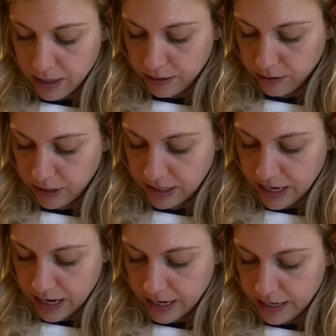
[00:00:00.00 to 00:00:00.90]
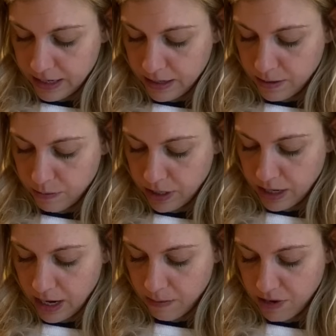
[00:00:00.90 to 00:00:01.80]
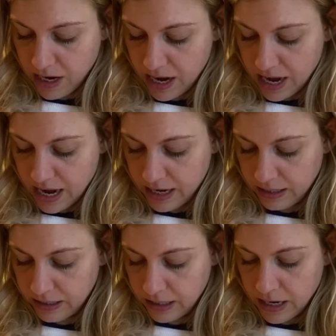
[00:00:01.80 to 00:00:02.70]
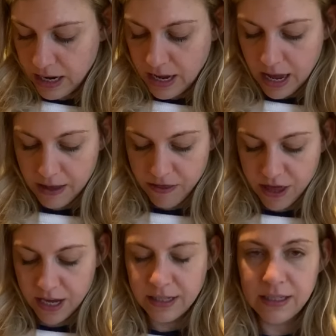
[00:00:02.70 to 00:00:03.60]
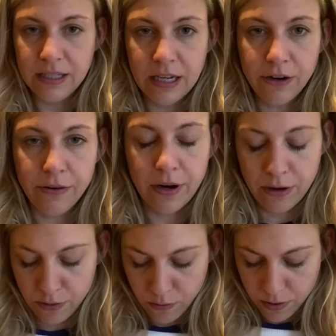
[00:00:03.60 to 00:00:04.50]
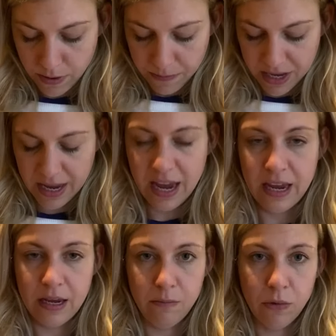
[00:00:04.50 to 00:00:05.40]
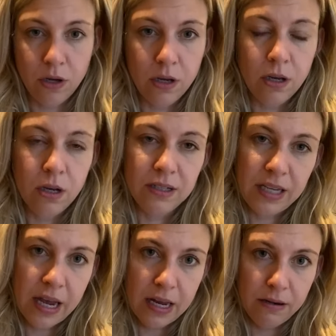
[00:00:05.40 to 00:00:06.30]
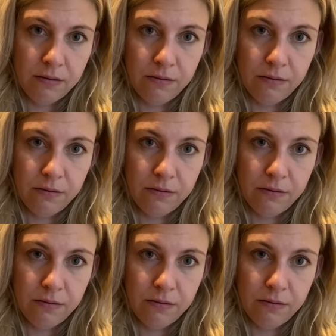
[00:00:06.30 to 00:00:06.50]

So the 9 became an 8 and this 0 became 10.